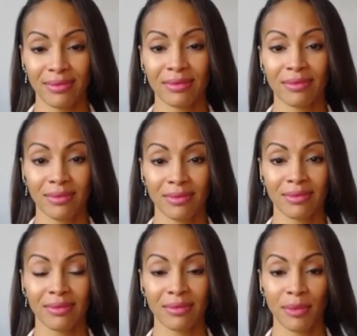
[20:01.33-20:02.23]

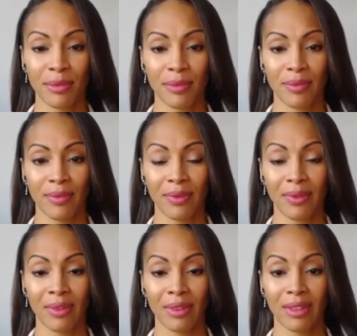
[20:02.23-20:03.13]

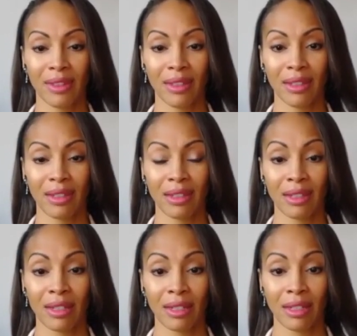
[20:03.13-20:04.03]

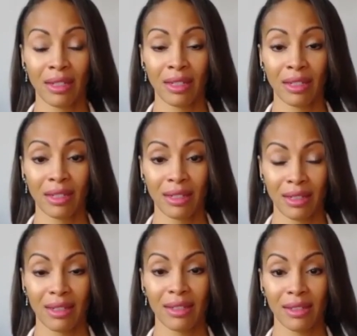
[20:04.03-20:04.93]

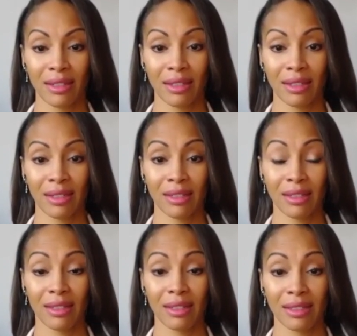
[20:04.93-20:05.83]

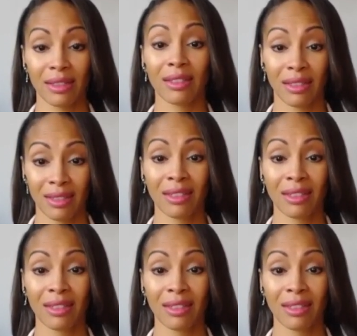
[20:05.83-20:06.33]
The person shown says nothing.